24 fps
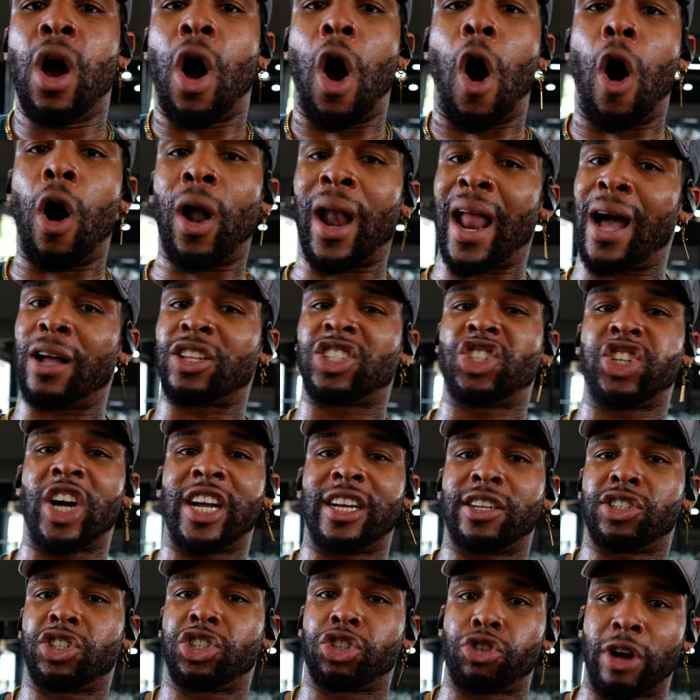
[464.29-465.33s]
all out trying
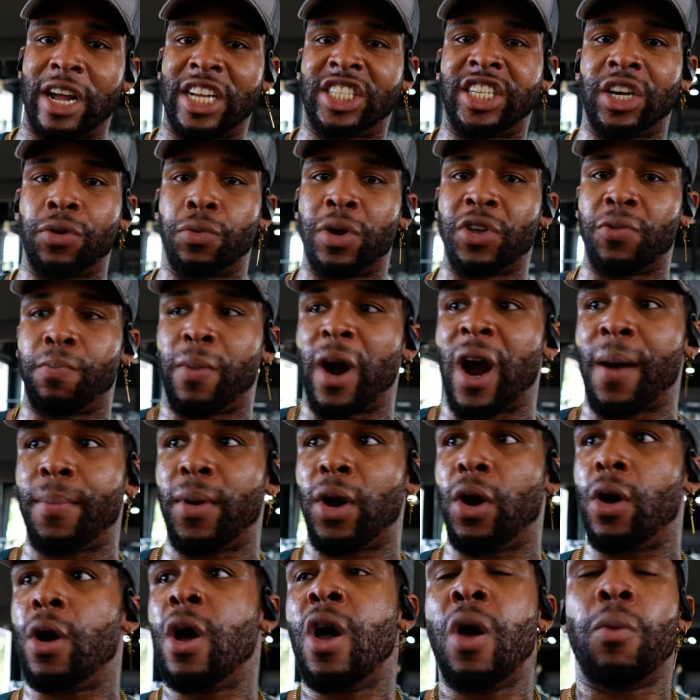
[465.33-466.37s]
to stretch it with barbell.